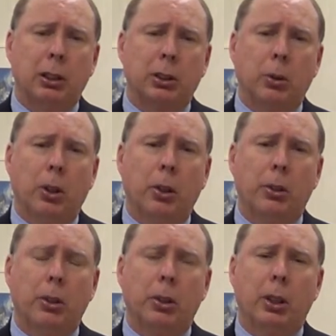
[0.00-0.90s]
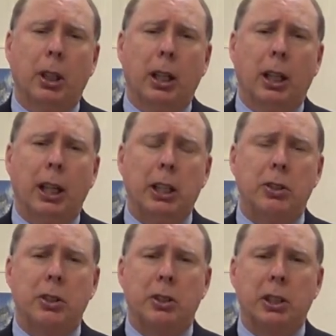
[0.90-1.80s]
so other
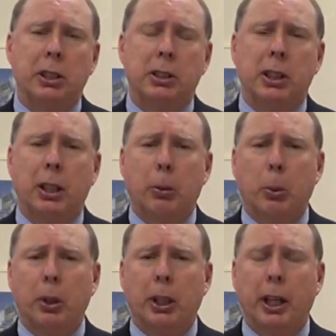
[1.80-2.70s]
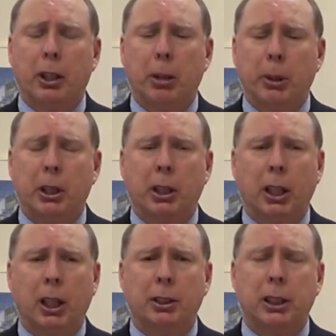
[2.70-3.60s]
agencies where they come into
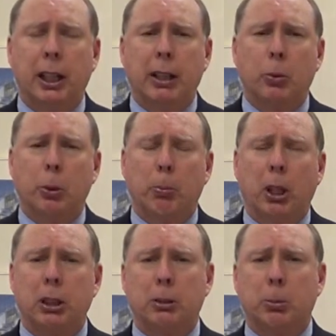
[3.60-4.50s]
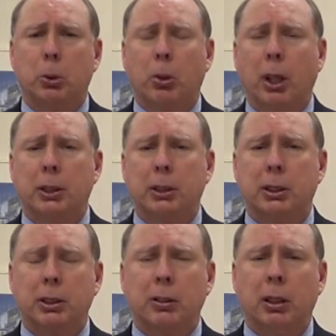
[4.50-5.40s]
contact where possible
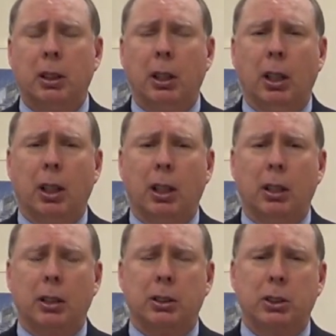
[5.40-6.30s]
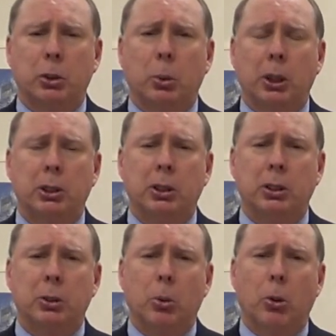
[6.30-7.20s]
crisis uh,
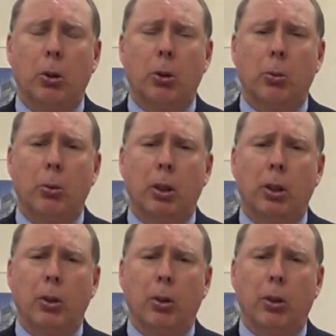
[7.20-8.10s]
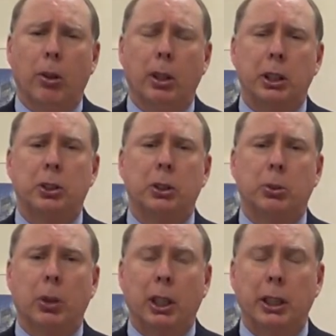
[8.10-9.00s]
situations or, or
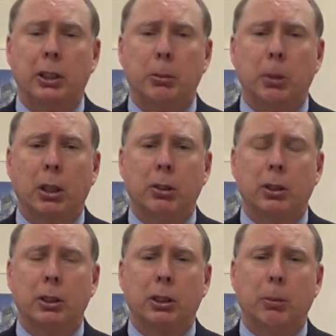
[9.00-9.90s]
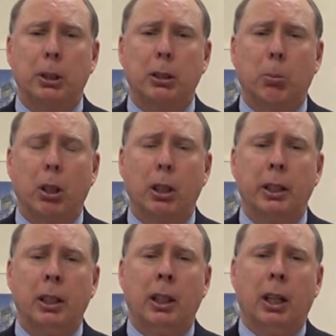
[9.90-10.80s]
issues related to mental illness come into
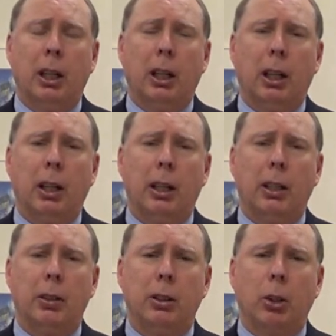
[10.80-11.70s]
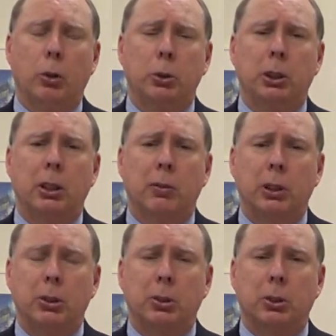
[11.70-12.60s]
play, uh, those
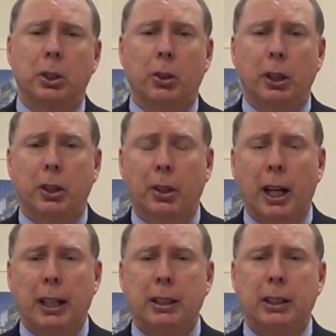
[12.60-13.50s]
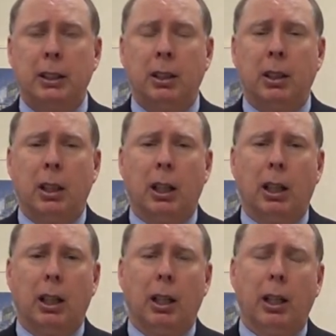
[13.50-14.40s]
individuals that are interacting
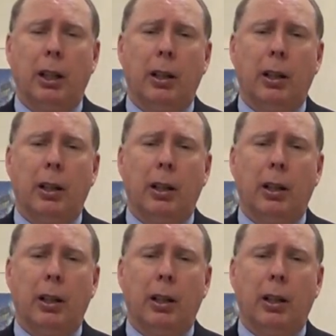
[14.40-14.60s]
uh,